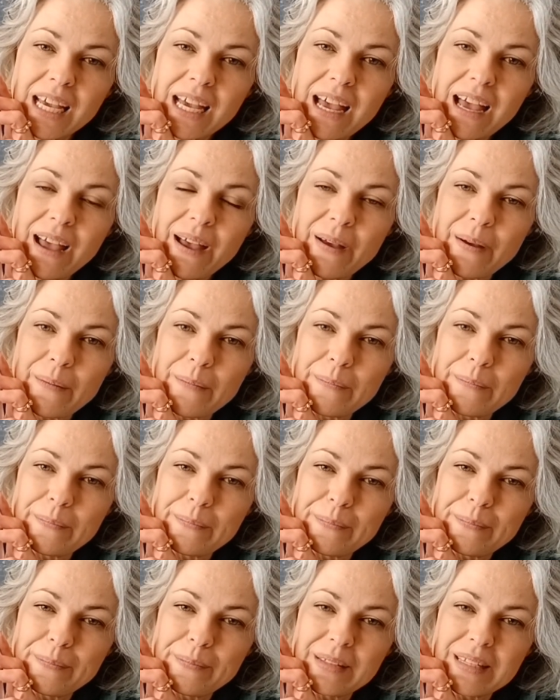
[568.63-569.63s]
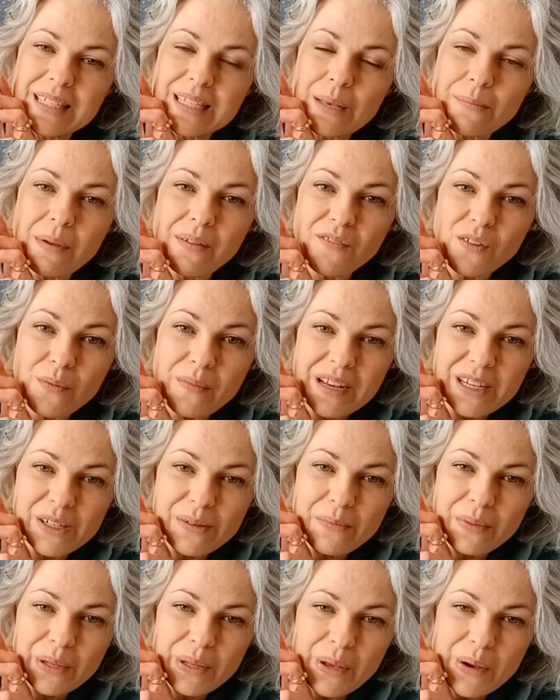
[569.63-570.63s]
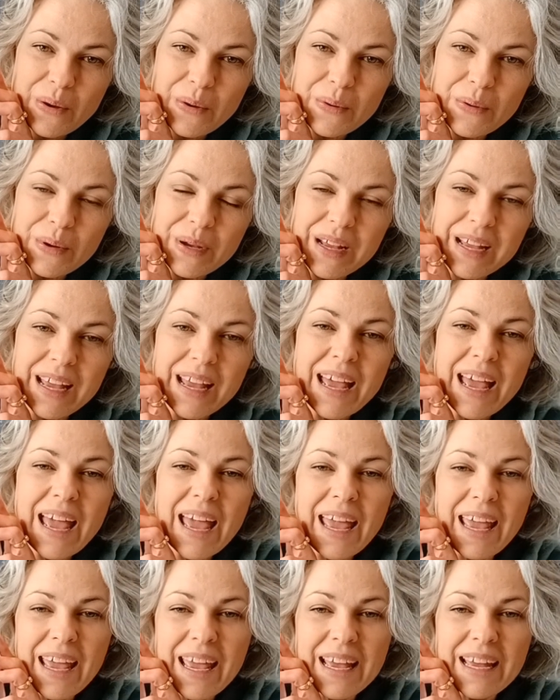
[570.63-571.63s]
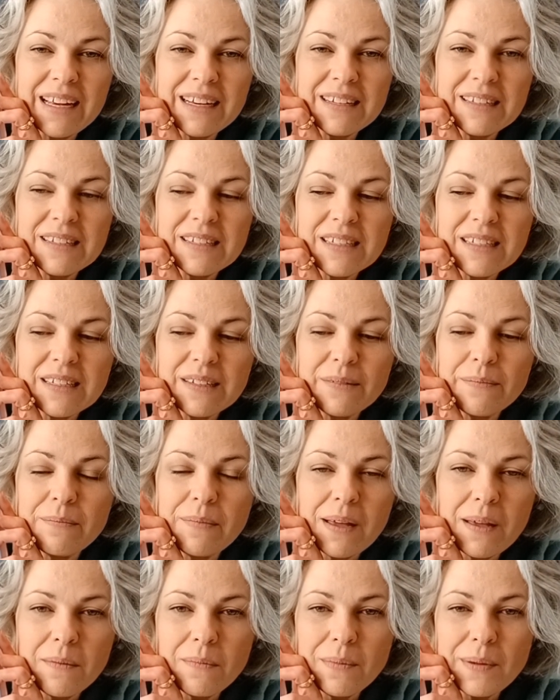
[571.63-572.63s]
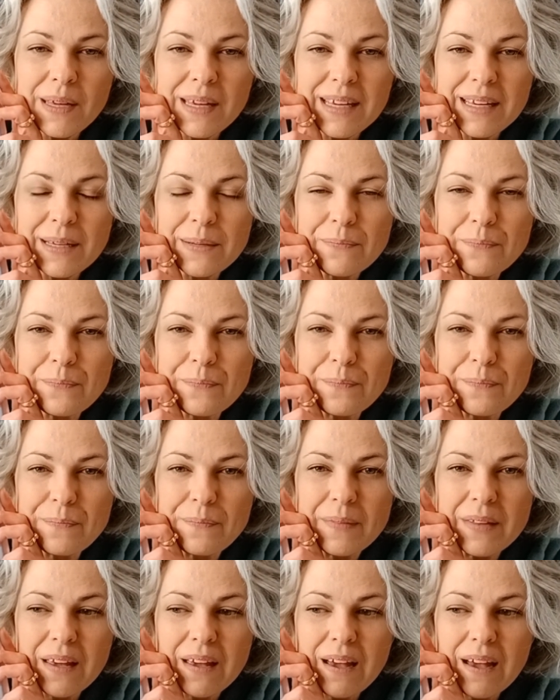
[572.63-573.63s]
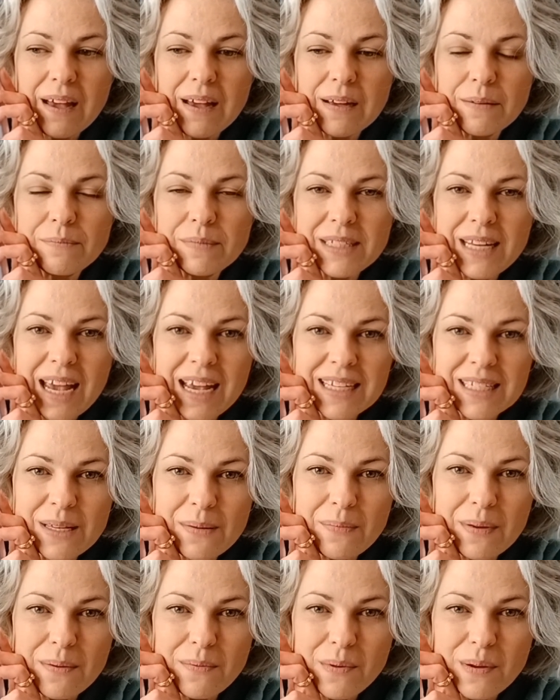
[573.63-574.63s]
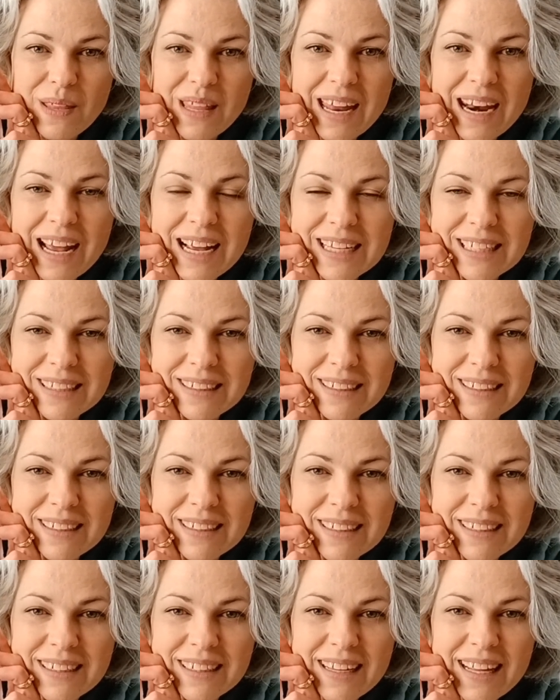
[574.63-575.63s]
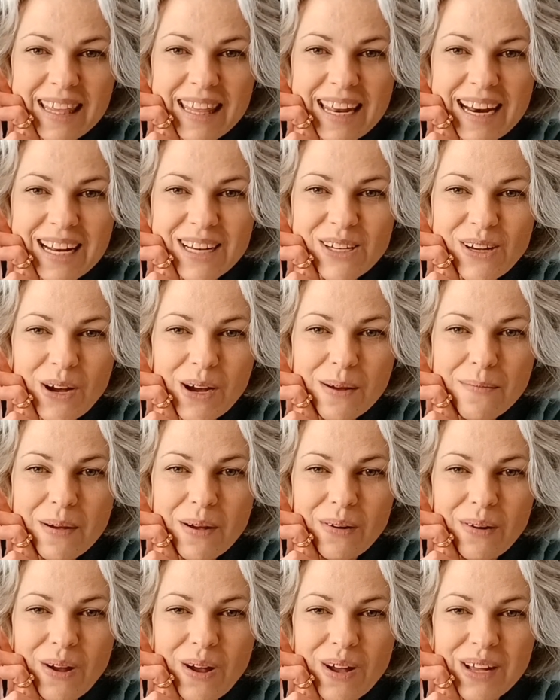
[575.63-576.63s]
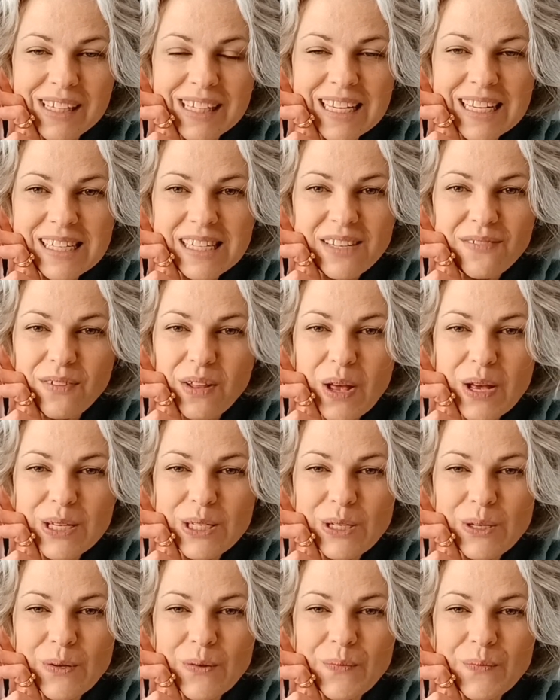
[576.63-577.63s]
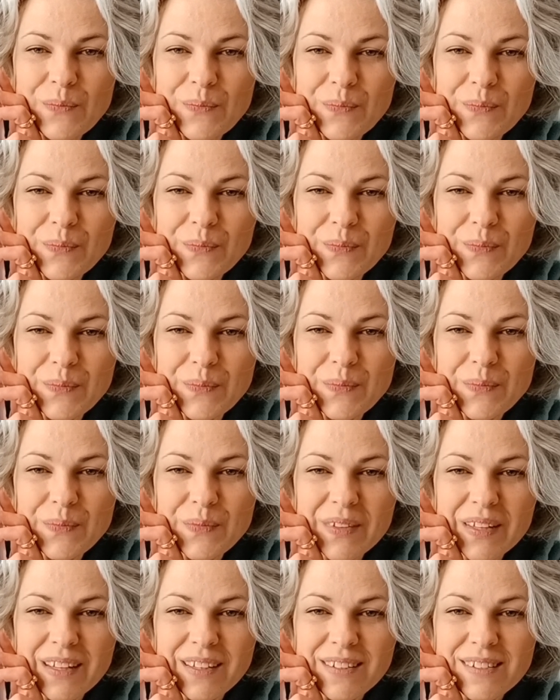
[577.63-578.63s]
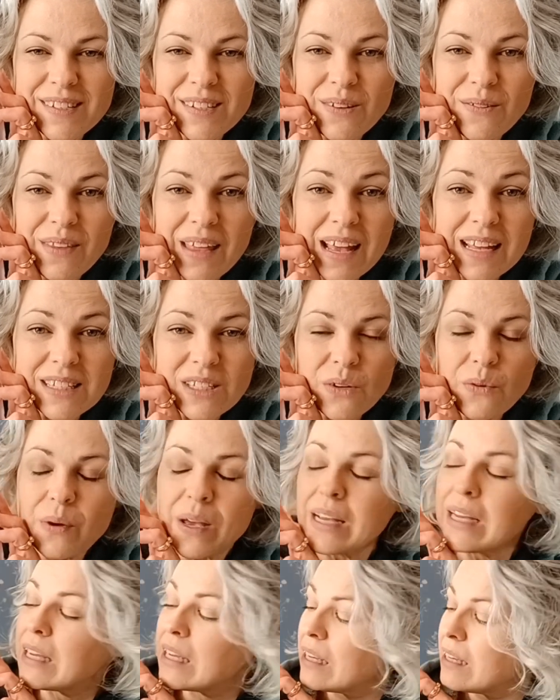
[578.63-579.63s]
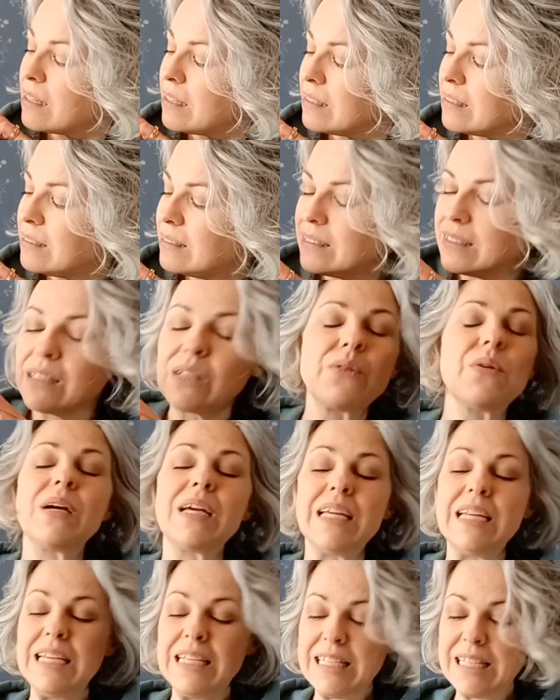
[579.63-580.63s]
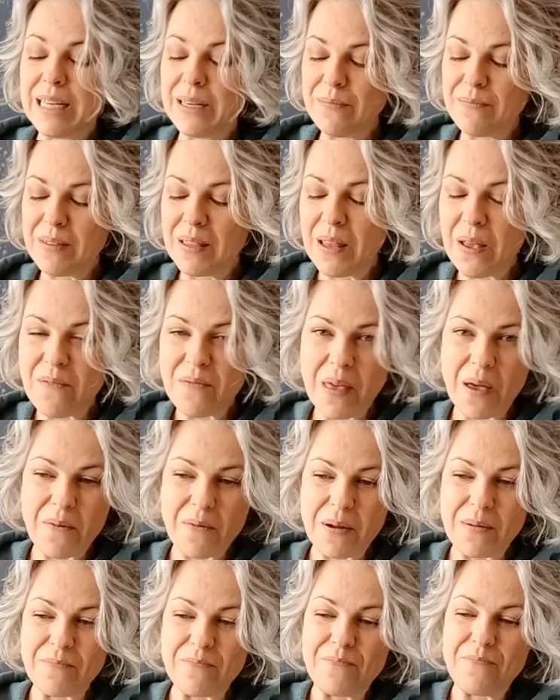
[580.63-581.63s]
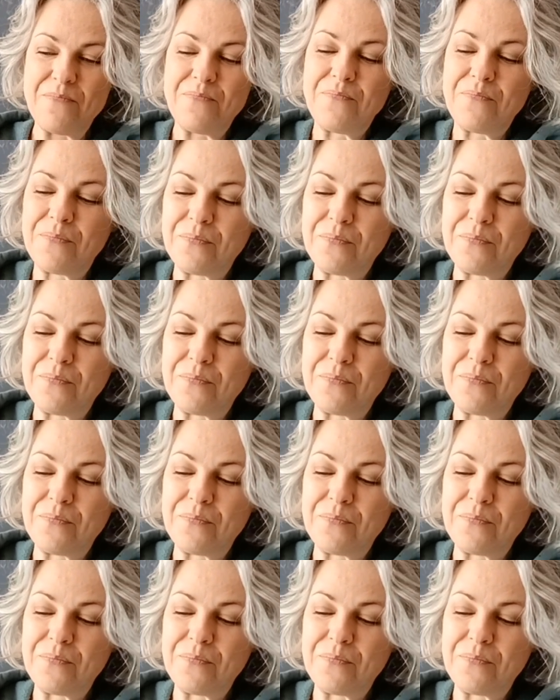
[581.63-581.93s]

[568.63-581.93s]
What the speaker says: some information below and maybe tag some people that I talk about on this Flosstube. So that's quick and easy. Love that one.